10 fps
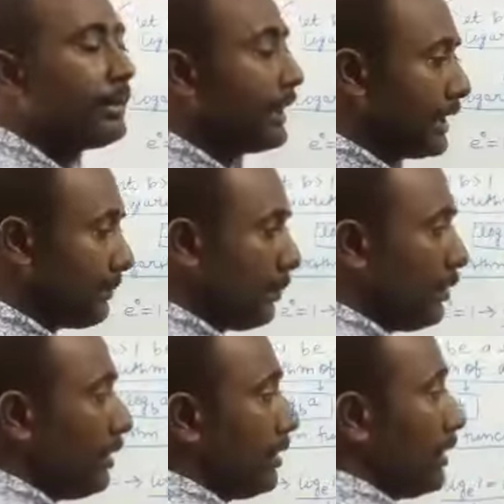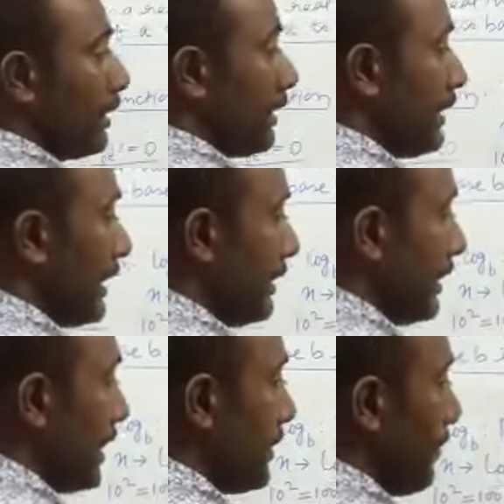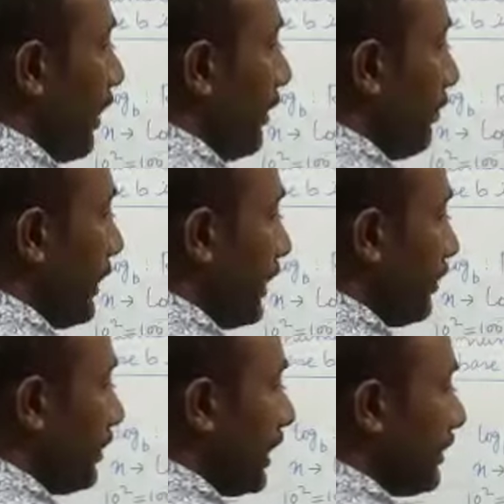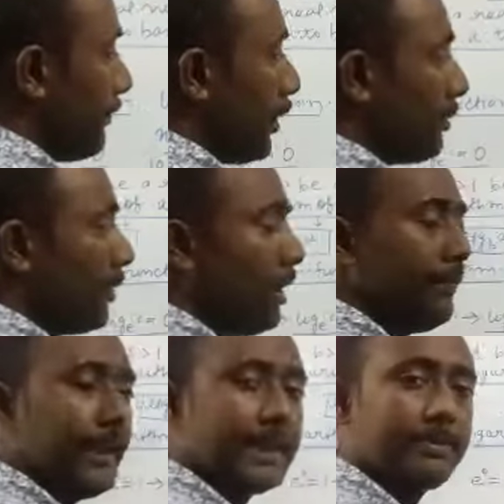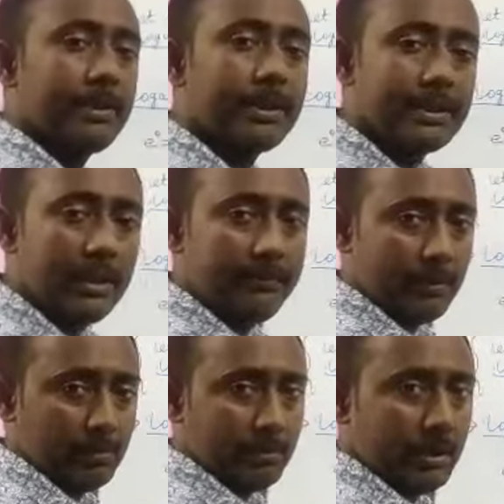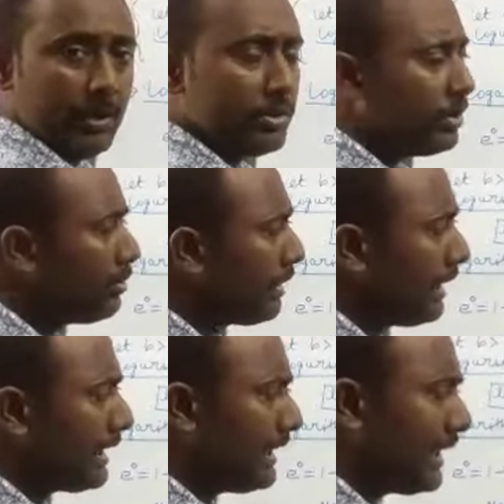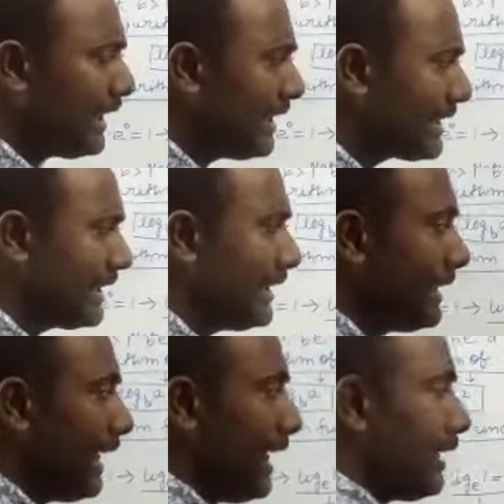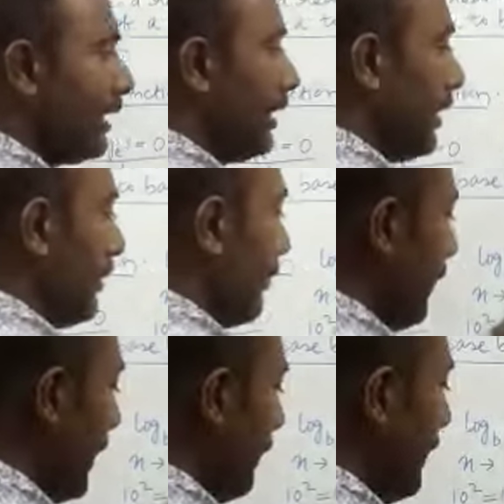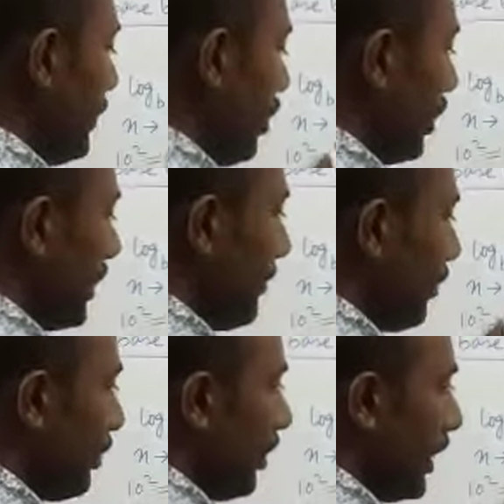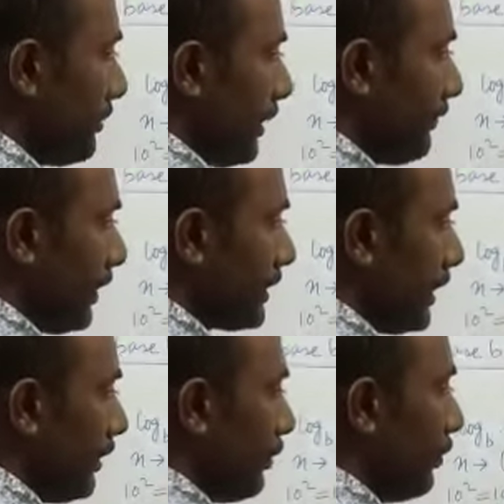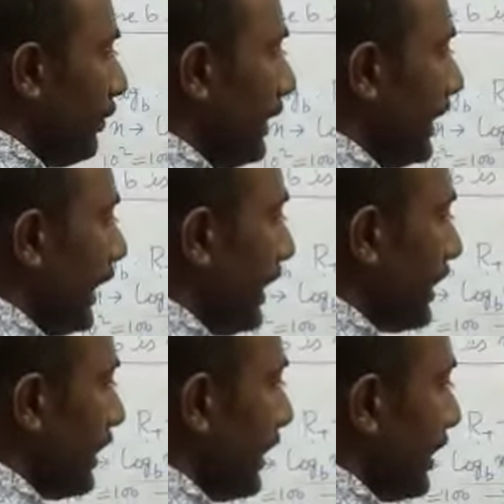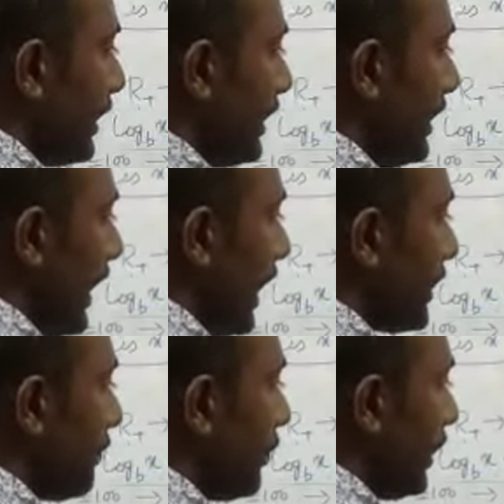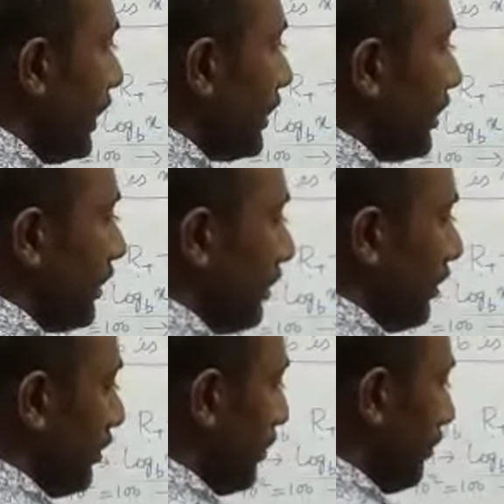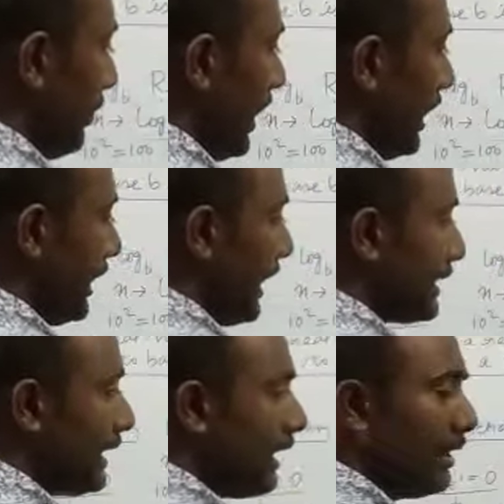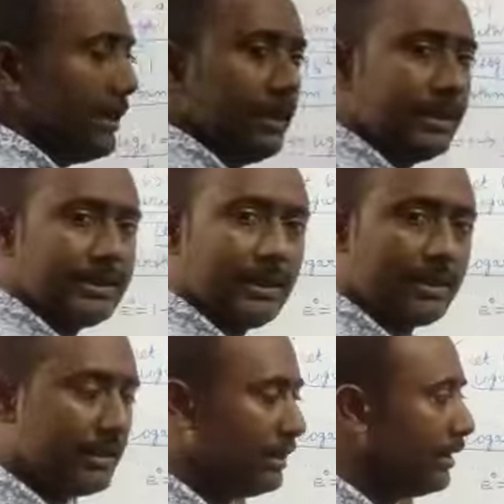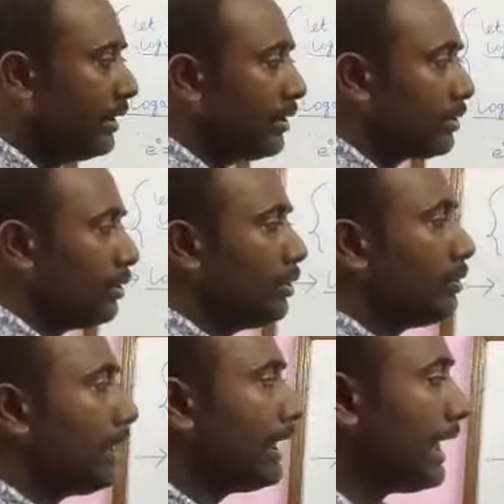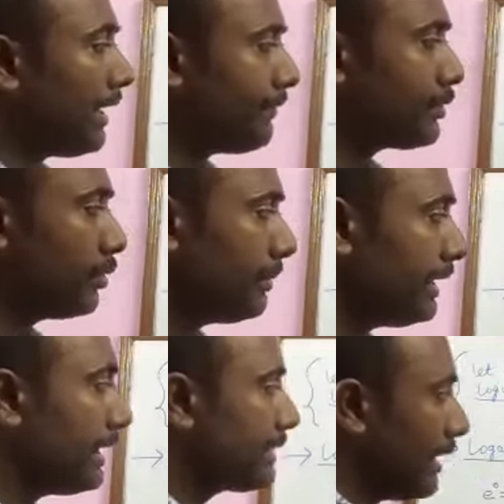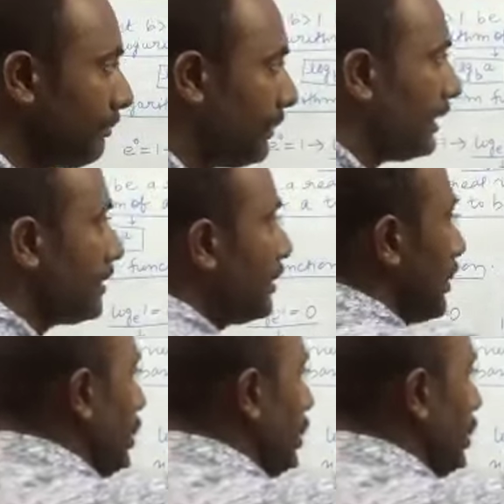Is for this form of exponential form. So you can clearly see that when we talk about logarithmic function, we get the exponent part as the result. So you can have so many examples